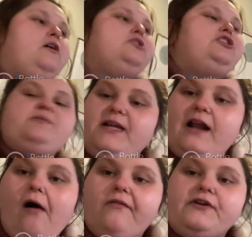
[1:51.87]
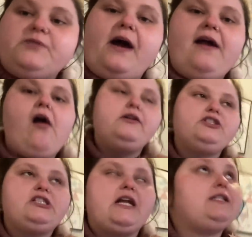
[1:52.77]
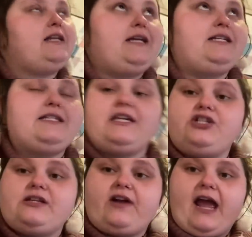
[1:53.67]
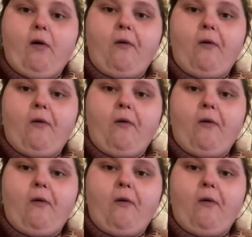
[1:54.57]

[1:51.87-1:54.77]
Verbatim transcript: She spit it out first bite and she said it's the nastiest thing she's ever ate.